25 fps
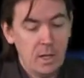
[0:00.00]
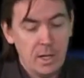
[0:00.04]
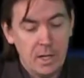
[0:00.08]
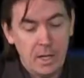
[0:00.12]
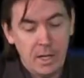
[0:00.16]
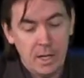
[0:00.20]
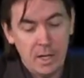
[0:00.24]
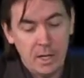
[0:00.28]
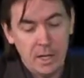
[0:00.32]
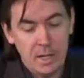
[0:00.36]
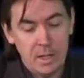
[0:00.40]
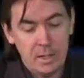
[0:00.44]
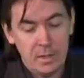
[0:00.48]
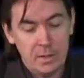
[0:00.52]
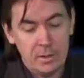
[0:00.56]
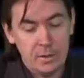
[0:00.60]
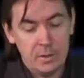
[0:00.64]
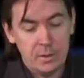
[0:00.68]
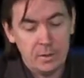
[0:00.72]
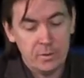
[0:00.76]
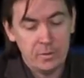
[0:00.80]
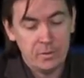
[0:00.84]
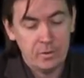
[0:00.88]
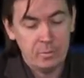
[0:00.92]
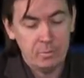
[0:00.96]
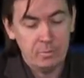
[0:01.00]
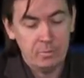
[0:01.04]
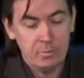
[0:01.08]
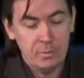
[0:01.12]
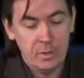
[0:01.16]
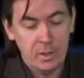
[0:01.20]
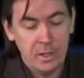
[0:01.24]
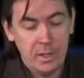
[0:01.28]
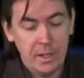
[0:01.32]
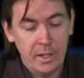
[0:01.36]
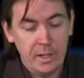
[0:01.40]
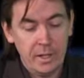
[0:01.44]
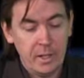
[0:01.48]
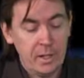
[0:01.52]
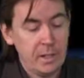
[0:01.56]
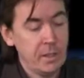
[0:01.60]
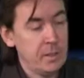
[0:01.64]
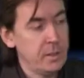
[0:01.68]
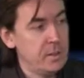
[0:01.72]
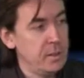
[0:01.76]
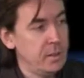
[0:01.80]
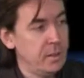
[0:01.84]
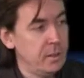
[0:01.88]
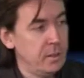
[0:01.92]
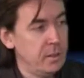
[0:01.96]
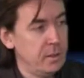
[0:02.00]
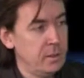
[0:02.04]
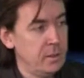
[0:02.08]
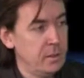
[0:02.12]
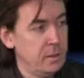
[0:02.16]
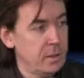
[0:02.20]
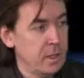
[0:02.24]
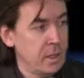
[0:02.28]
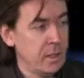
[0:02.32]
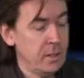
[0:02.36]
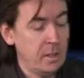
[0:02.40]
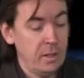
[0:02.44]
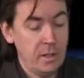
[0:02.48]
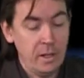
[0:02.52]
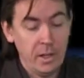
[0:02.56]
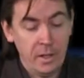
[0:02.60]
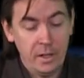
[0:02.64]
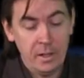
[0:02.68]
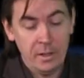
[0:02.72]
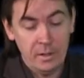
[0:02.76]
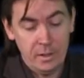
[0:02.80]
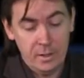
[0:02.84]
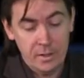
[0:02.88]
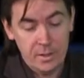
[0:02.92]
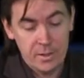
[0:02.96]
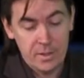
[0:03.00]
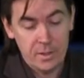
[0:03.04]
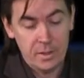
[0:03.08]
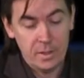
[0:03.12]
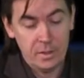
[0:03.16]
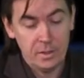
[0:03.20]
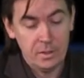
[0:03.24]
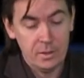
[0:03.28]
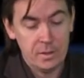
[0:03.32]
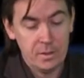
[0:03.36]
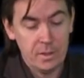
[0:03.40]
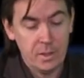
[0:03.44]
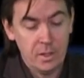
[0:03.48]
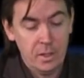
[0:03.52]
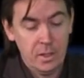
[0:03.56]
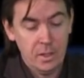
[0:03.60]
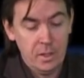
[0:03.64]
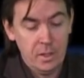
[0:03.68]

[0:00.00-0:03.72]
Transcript: and from the late 1980s. And